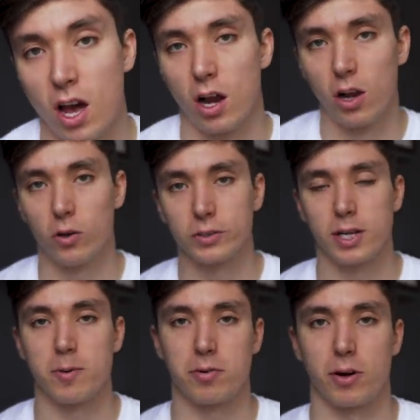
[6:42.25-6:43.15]

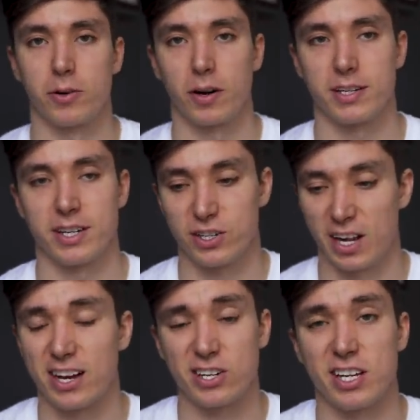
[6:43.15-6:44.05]
long-term progress and
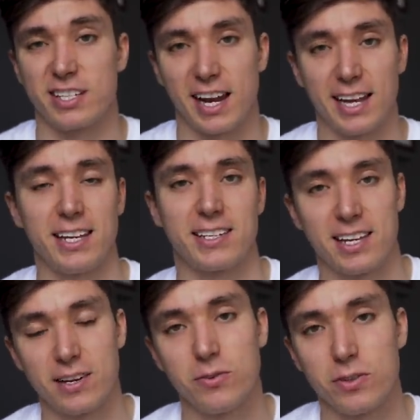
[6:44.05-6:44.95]
just actually attaining a
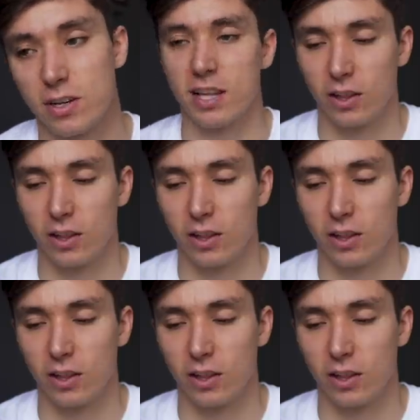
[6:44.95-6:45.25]
skill.